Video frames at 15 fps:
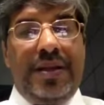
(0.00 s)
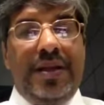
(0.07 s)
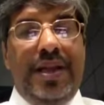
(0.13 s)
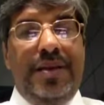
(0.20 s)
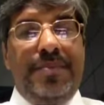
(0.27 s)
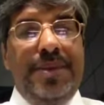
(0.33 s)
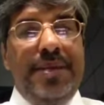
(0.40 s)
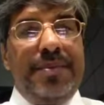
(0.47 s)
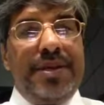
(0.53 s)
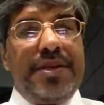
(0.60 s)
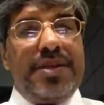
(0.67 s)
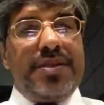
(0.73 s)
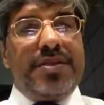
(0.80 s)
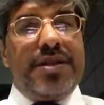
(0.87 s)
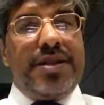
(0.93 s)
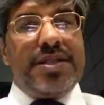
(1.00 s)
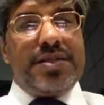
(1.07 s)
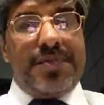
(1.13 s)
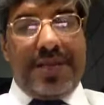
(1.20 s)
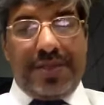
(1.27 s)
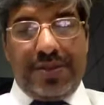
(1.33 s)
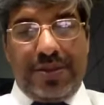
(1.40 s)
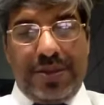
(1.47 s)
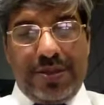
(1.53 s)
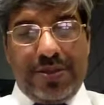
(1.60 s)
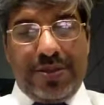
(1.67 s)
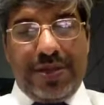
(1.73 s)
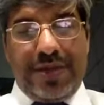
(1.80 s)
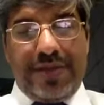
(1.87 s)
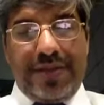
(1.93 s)
The implementation aspects
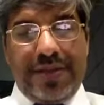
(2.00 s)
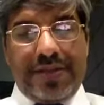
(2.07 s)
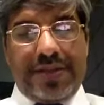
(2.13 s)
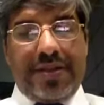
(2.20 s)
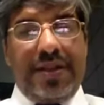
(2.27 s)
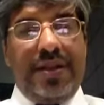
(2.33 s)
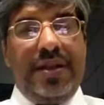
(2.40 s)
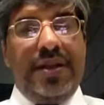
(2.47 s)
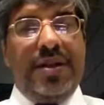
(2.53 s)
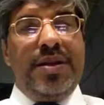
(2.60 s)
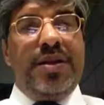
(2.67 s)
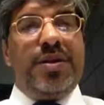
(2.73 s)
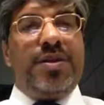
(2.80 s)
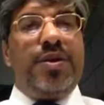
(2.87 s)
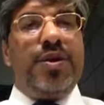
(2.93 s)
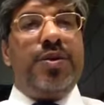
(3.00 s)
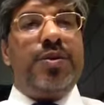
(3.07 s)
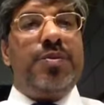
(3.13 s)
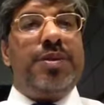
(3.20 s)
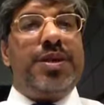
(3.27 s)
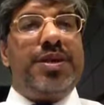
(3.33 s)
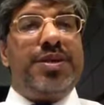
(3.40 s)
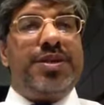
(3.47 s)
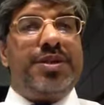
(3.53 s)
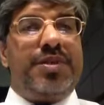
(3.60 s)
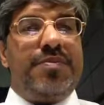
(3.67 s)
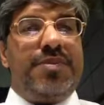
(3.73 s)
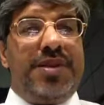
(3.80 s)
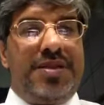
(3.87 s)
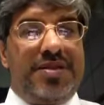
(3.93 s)
also covers the
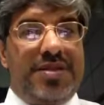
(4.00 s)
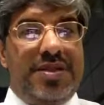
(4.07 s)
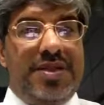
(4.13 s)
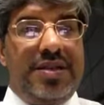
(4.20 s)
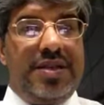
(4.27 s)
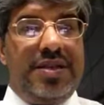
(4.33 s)
documentation part.